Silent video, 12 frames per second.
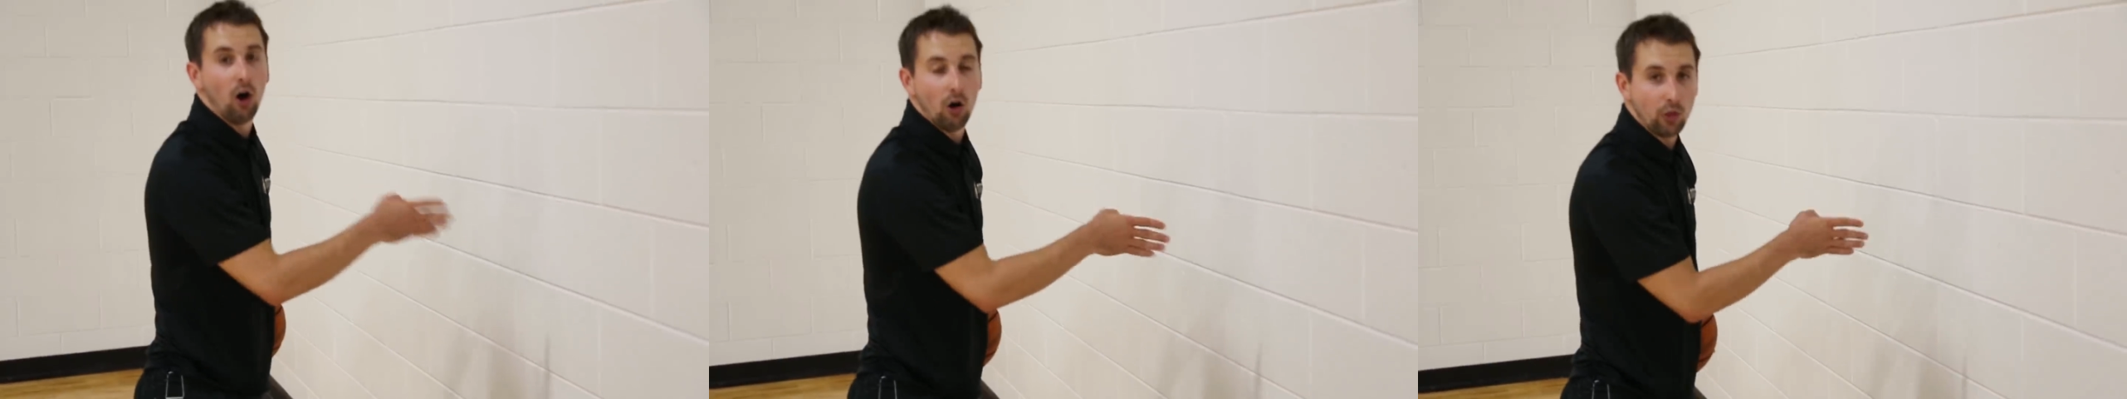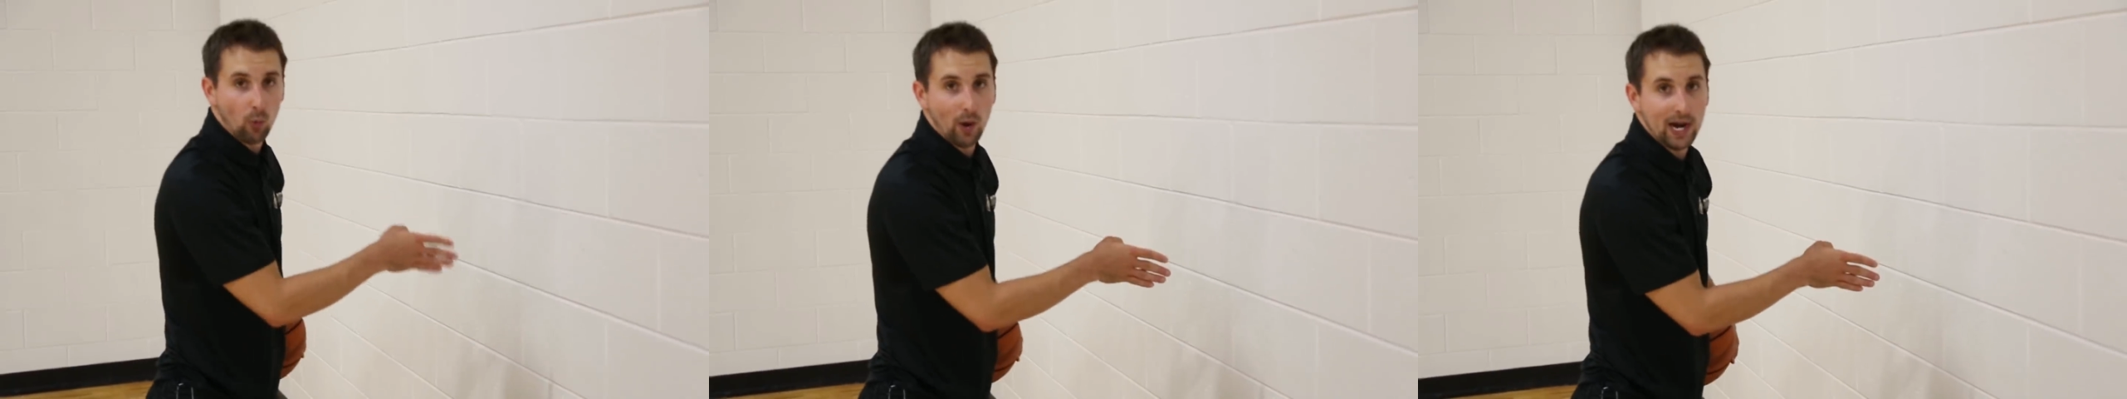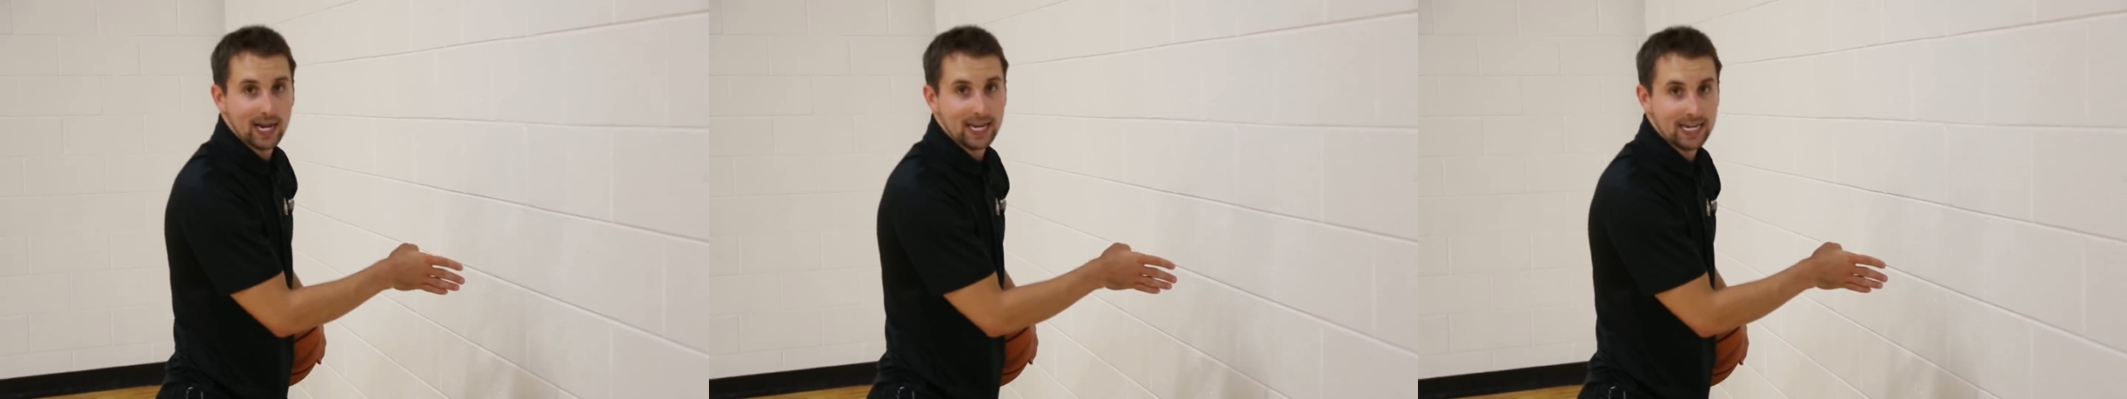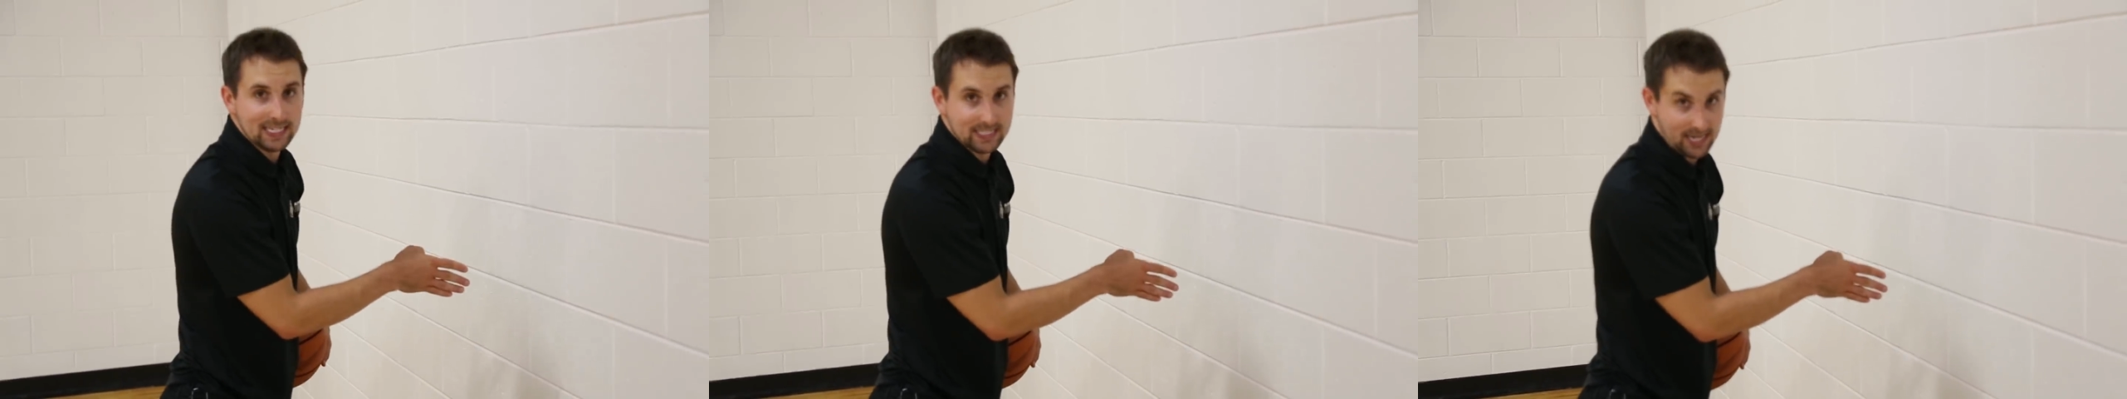all the way to
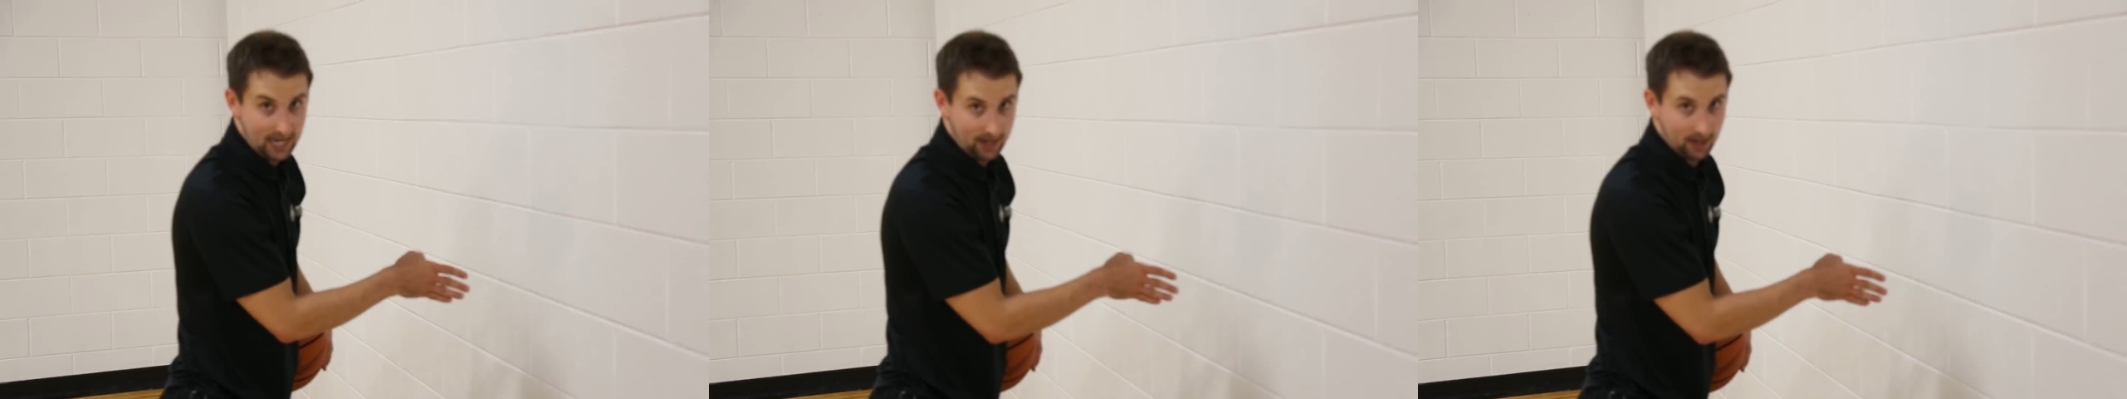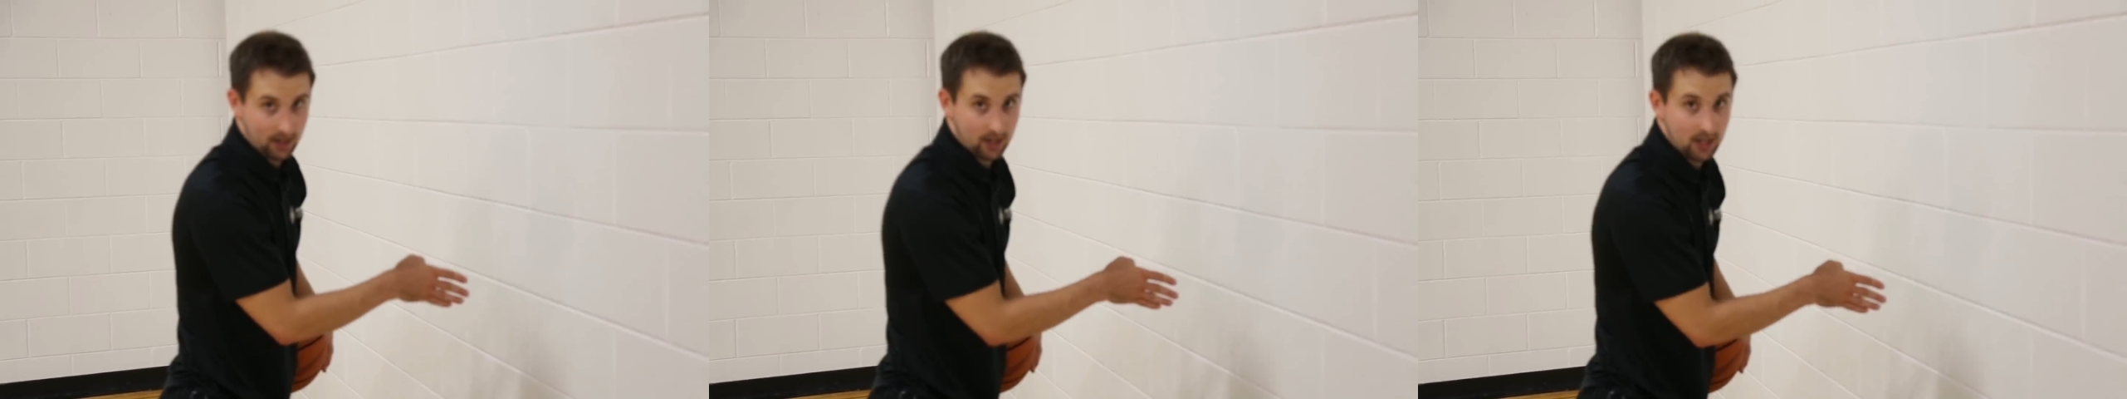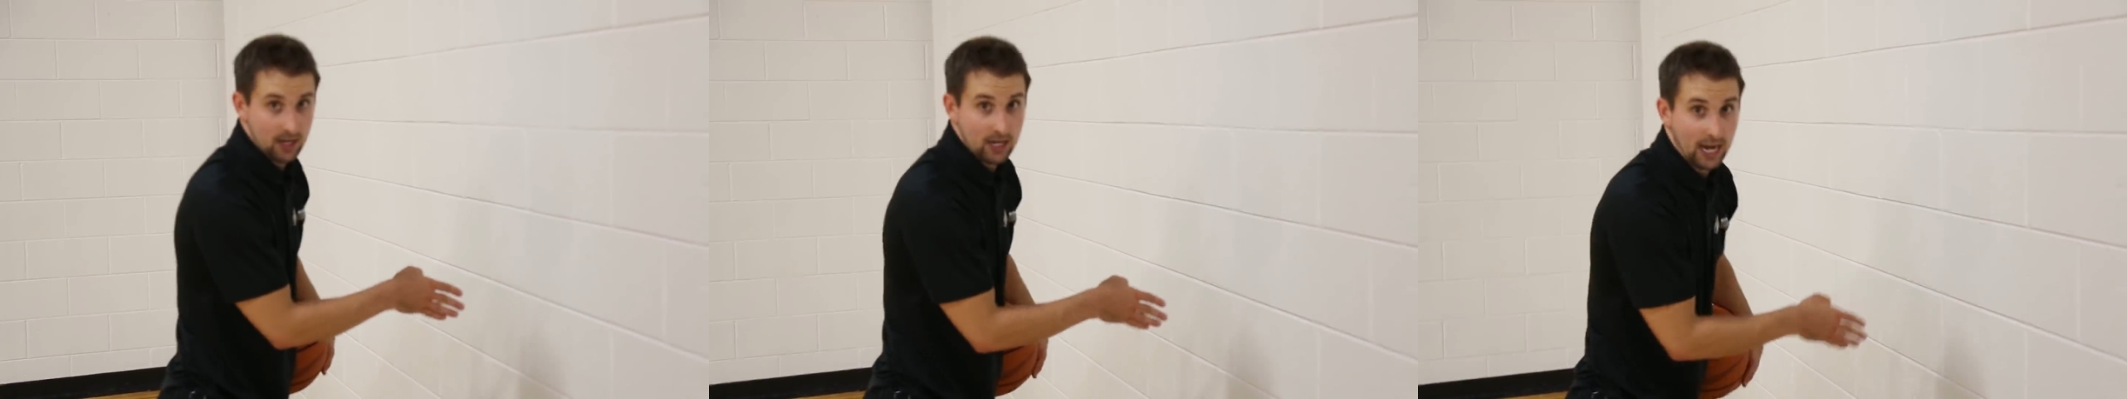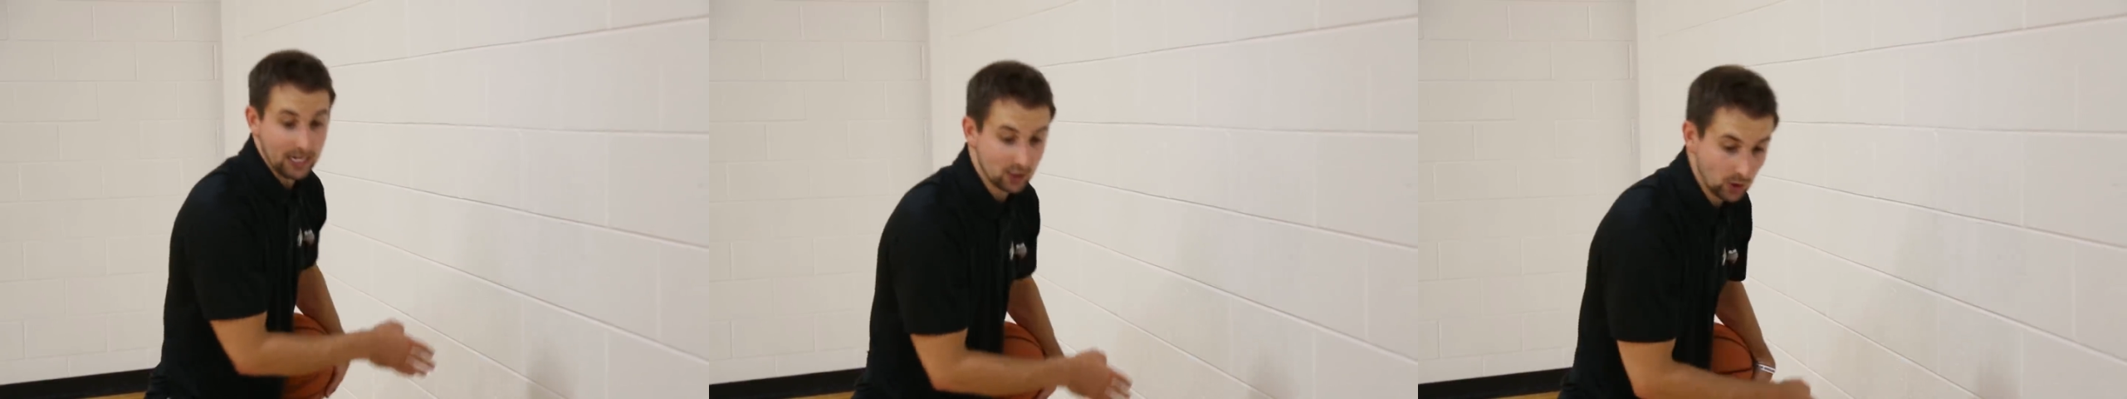hit 10.
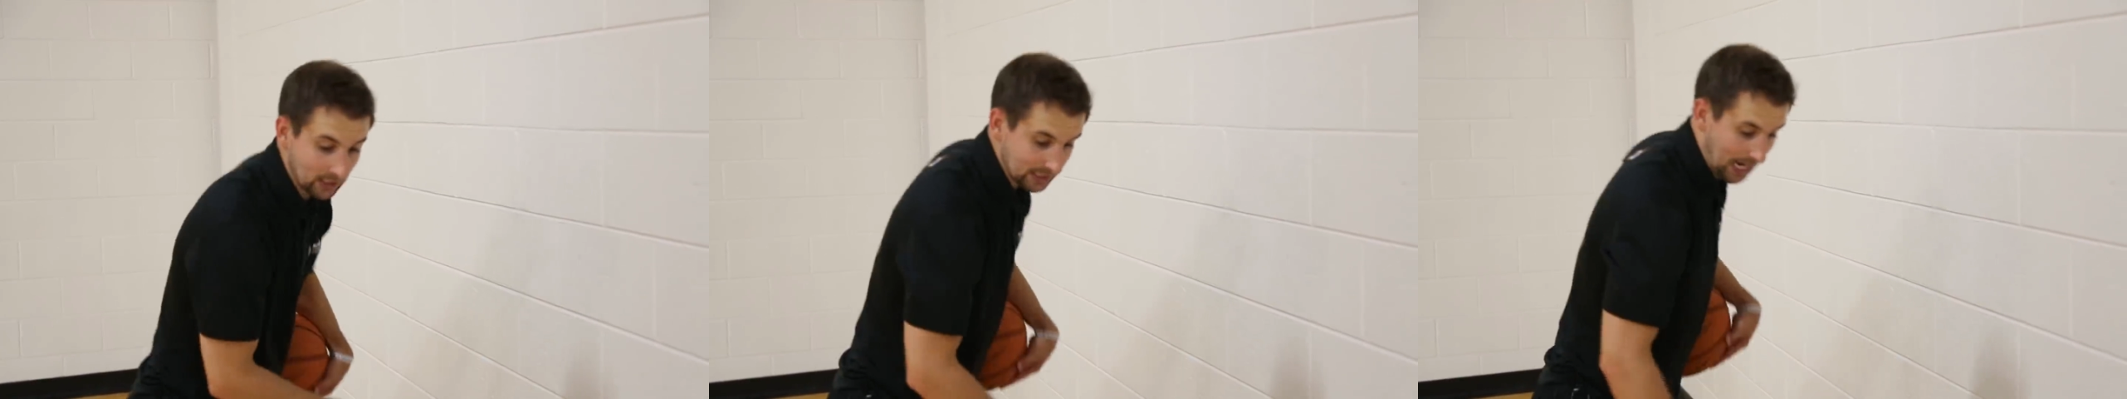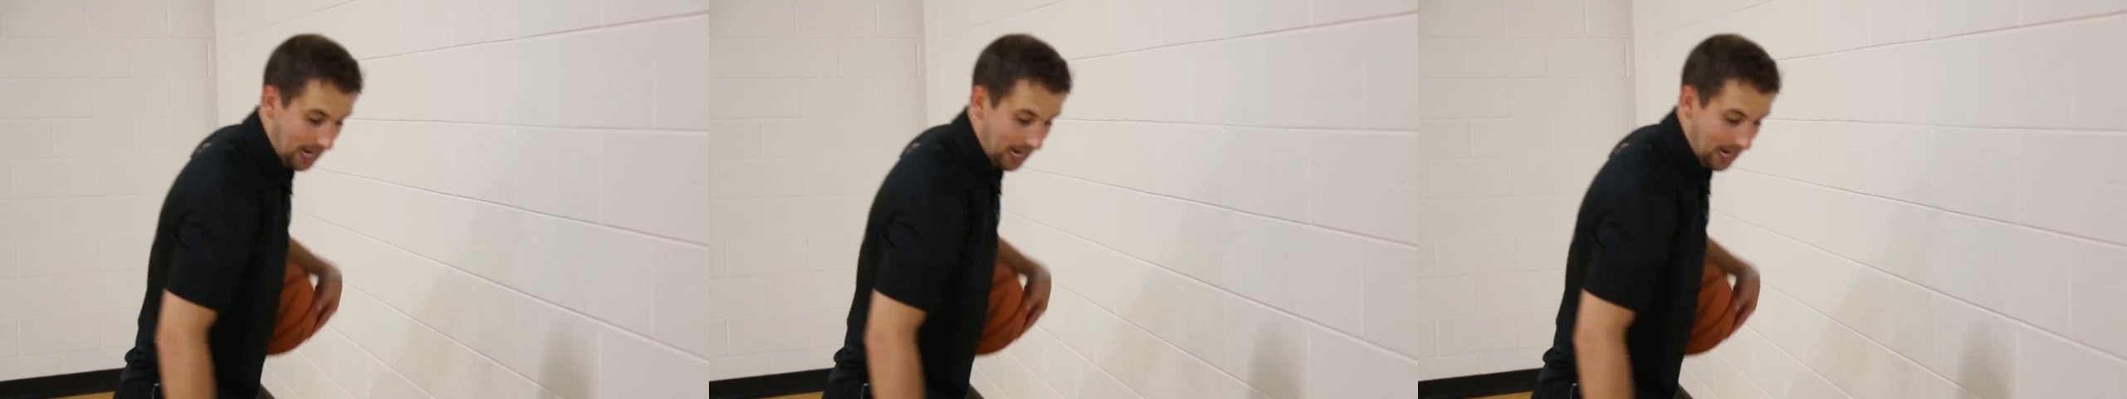As soon as